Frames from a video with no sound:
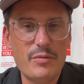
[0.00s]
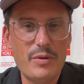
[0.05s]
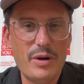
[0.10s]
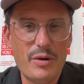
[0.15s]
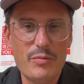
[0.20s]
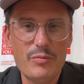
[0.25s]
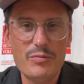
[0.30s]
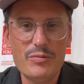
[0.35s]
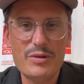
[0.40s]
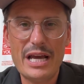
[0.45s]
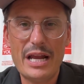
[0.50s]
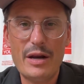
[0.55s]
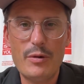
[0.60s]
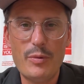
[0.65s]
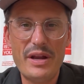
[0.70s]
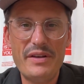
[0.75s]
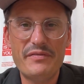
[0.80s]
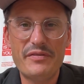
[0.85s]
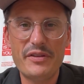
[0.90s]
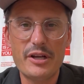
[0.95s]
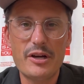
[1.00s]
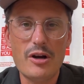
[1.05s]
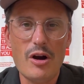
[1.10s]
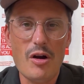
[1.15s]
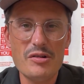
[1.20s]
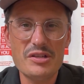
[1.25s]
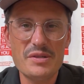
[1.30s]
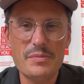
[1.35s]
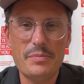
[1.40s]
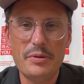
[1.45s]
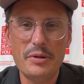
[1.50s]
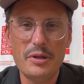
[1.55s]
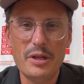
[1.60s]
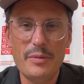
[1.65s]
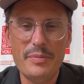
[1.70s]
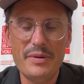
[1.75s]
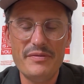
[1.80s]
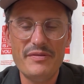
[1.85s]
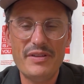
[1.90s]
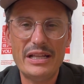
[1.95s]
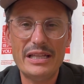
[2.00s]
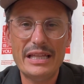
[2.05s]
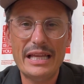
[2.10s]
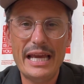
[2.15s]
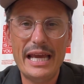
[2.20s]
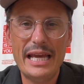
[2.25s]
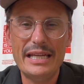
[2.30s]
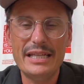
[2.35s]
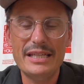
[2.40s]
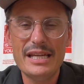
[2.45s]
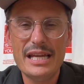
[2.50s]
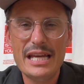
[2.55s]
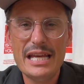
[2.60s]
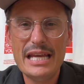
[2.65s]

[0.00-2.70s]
we were kind of waiting for the cars to pull up in valet, and